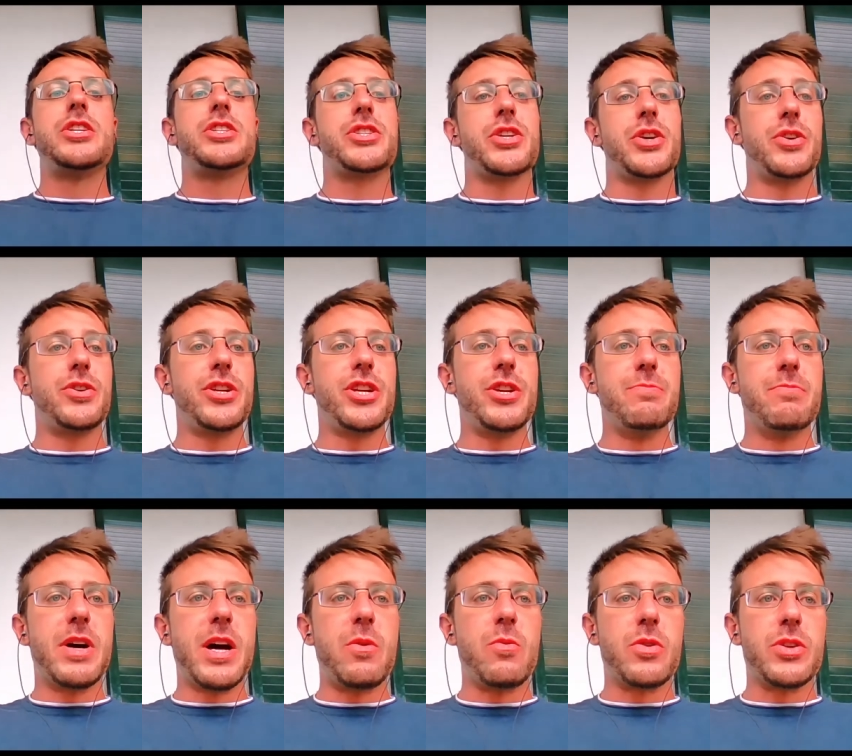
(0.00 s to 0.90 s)
So
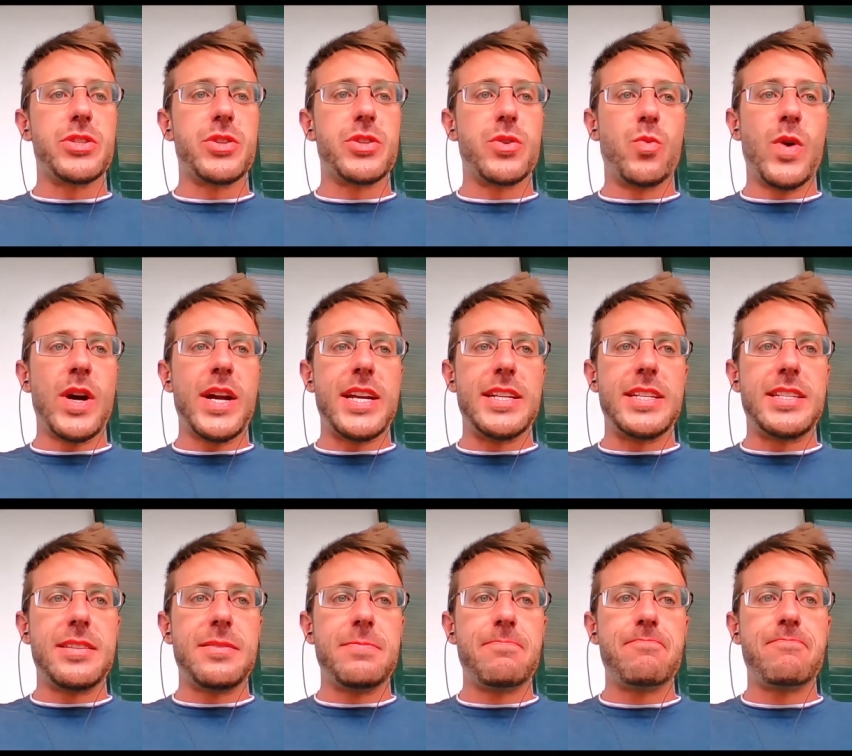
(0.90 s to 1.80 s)
you might want to
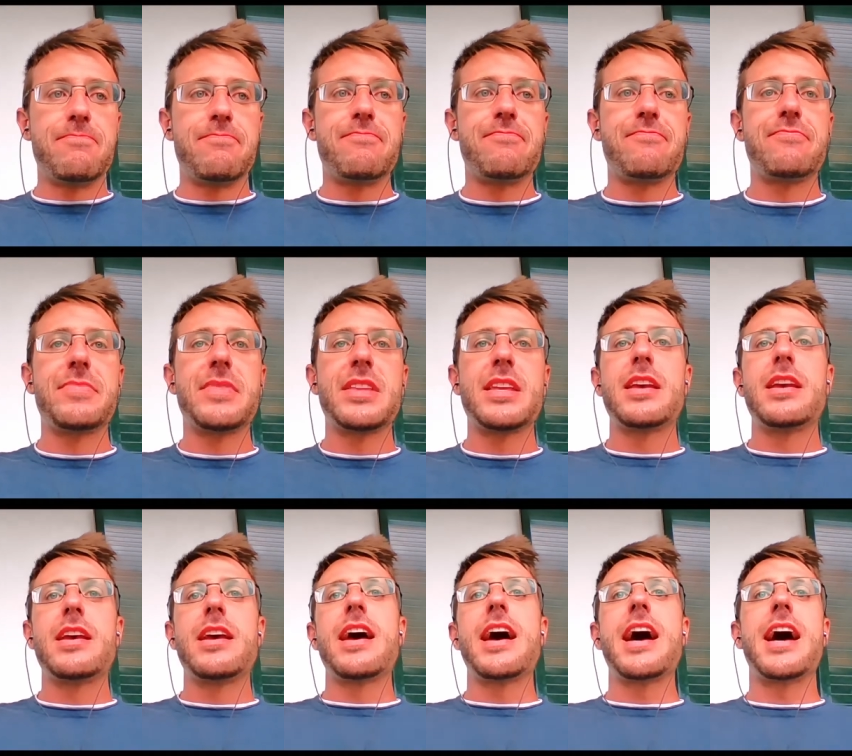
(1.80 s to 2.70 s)
wait
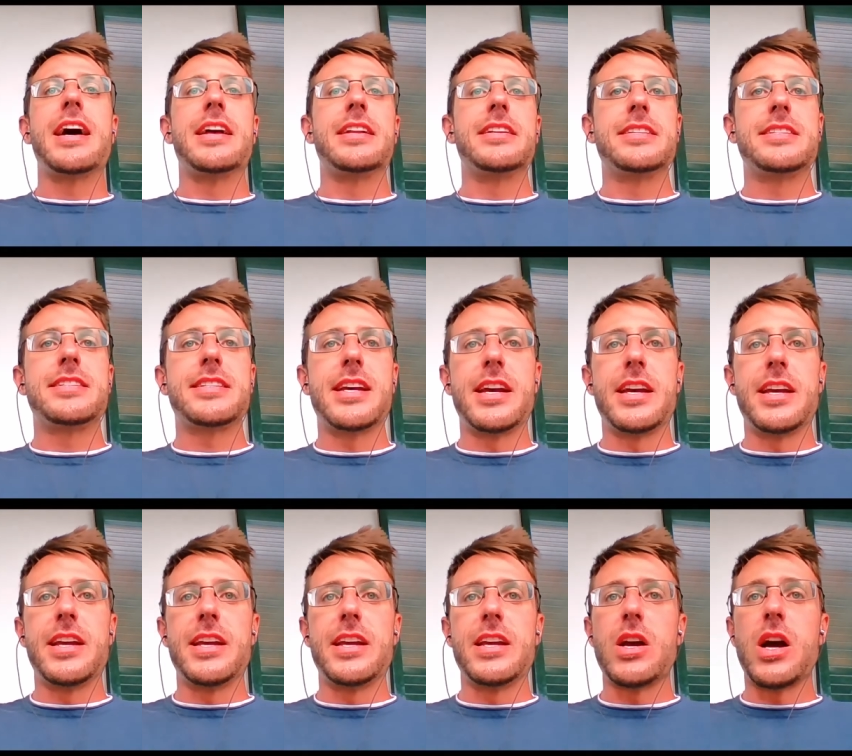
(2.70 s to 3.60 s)
and
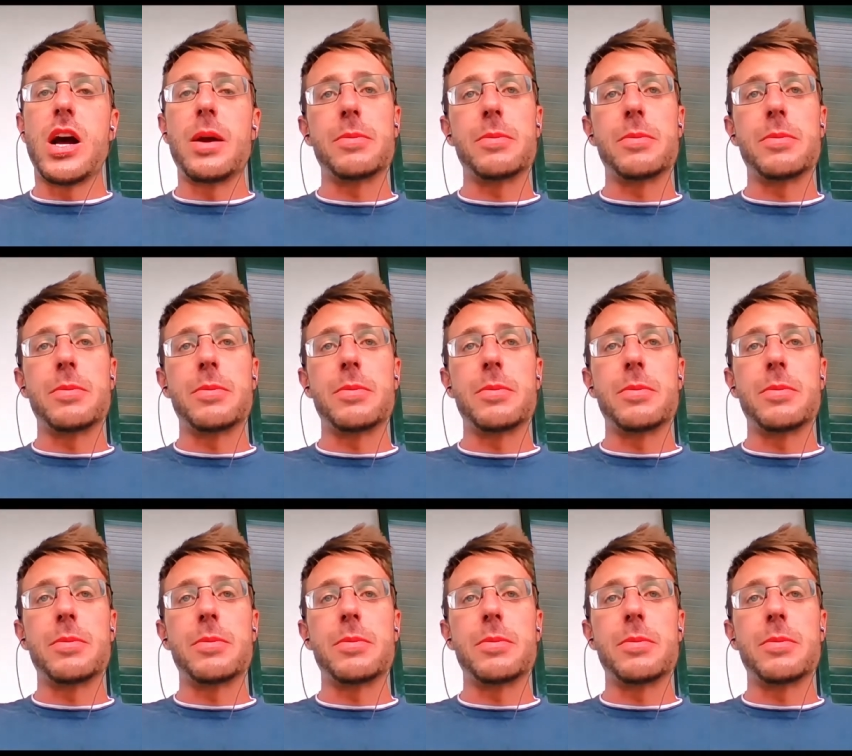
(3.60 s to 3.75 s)
say,